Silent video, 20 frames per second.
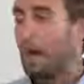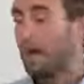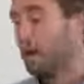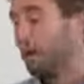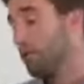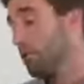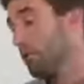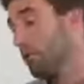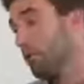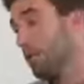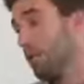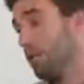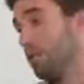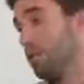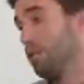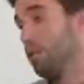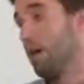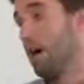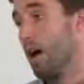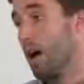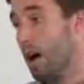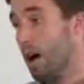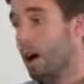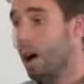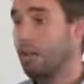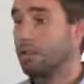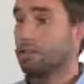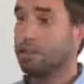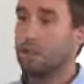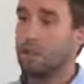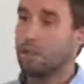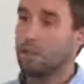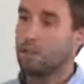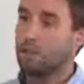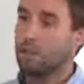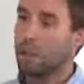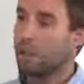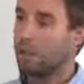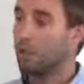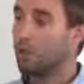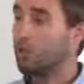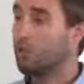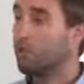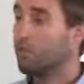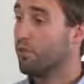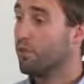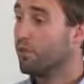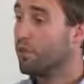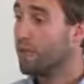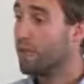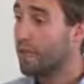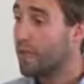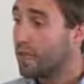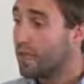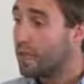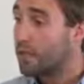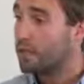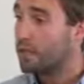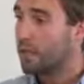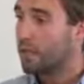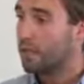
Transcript: uncles and aunts that I had not seen for many years,